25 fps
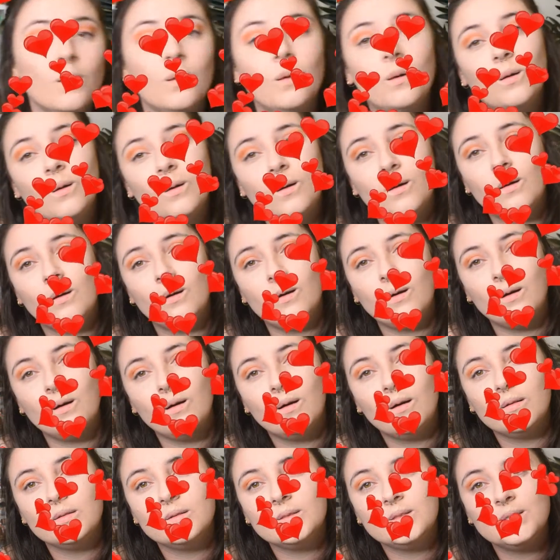
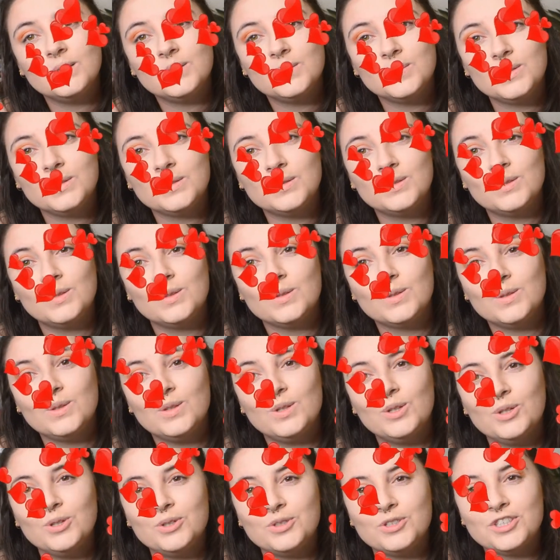Aw, this one's so
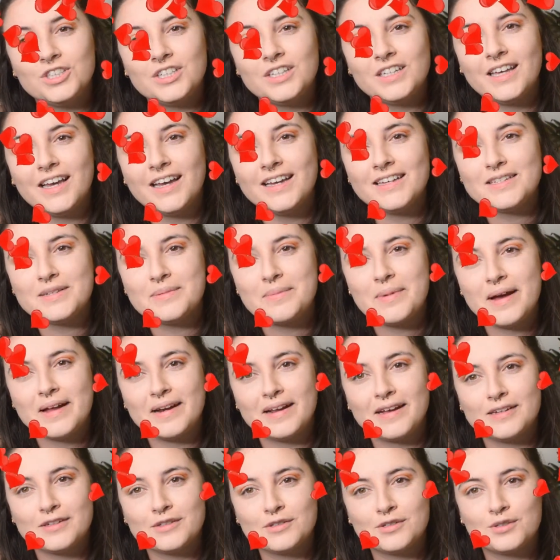cute. She cares about
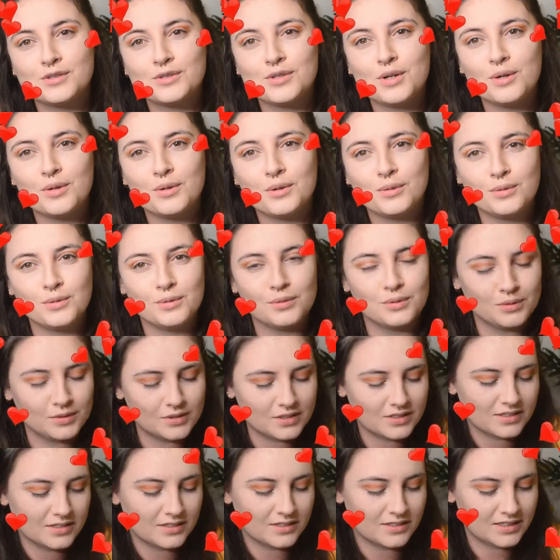our souls.
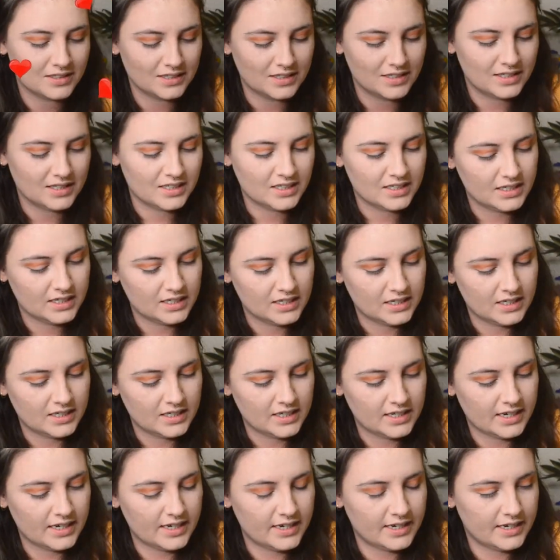
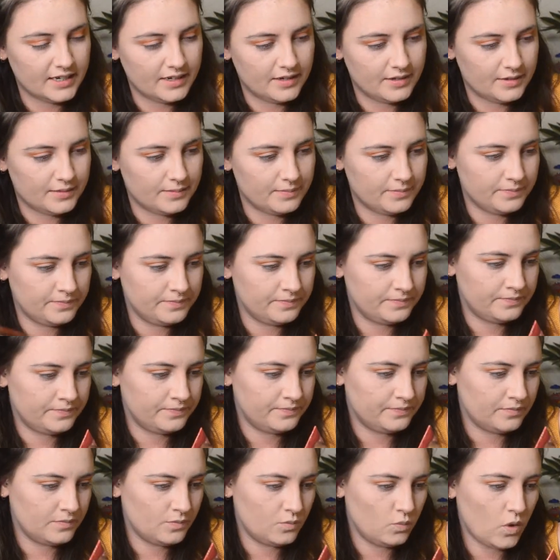Why
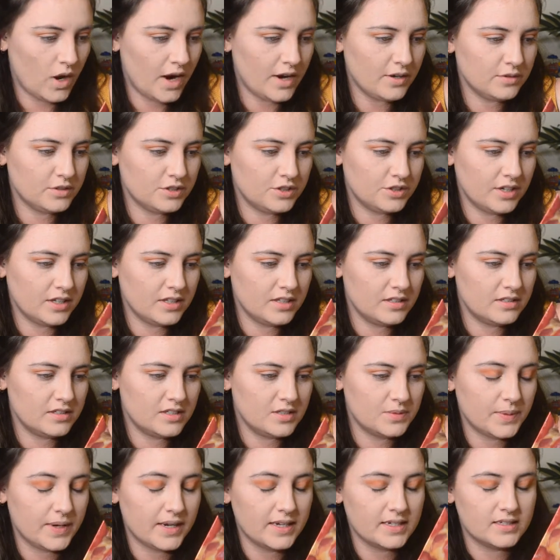do
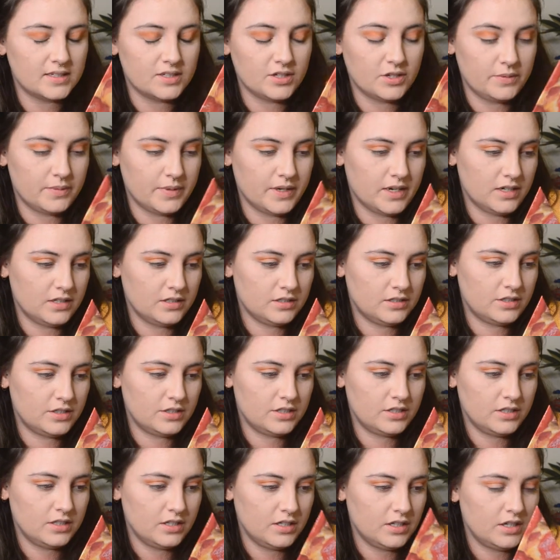Australians swear so
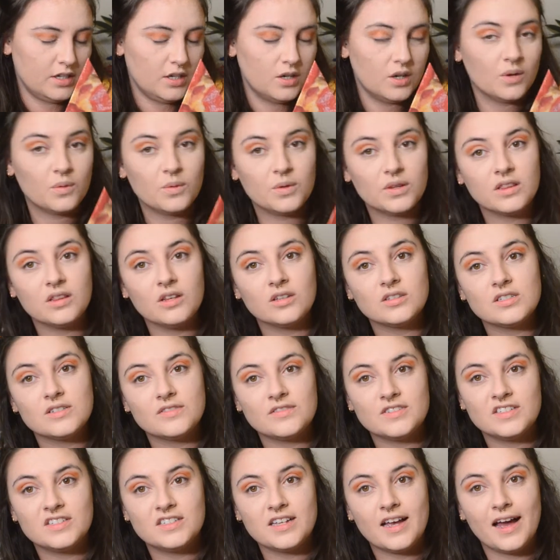much with lots
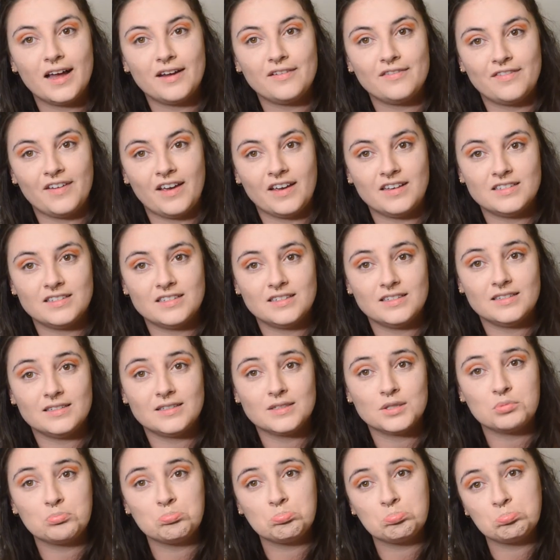of sad faces?